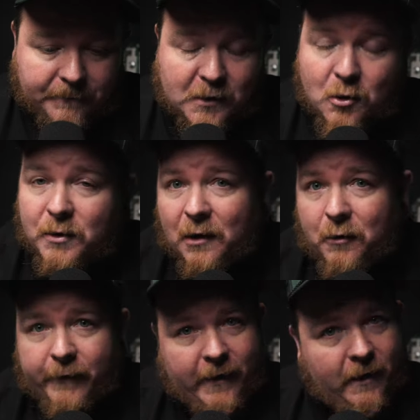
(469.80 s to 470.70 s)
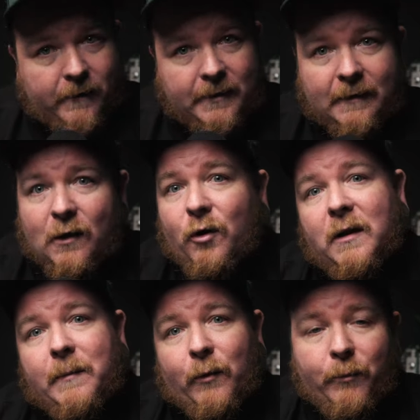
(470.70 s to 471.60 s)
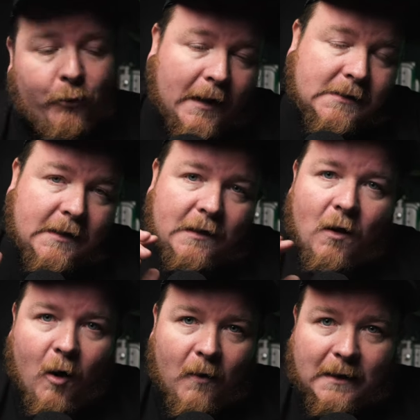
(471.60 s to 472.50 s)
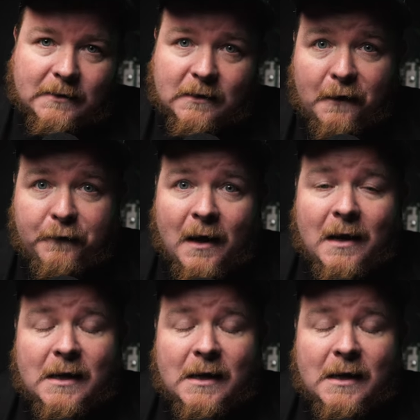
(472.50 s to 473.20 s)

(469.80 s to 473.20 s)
go get over there, get the early bird pricing, all that stuff.